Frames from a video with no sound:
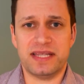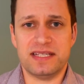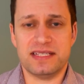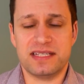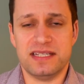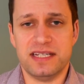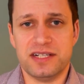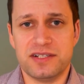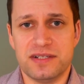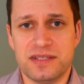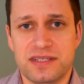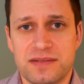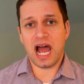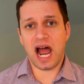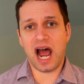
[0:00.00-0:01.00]
these
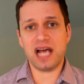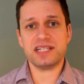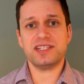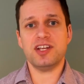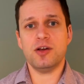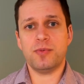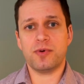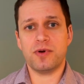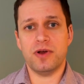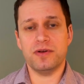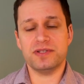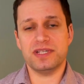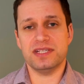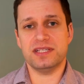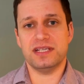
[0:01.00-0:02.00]
conditions.
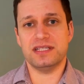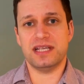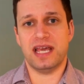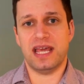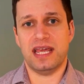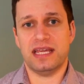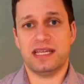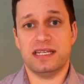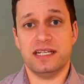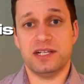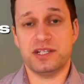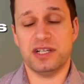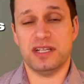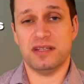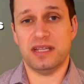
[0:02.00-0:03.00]
Osteoporosis is a
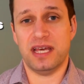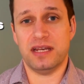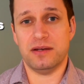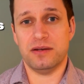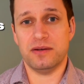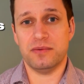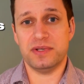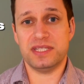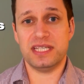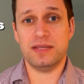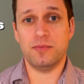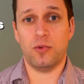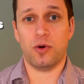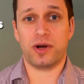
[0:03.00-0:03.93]
condition that we see more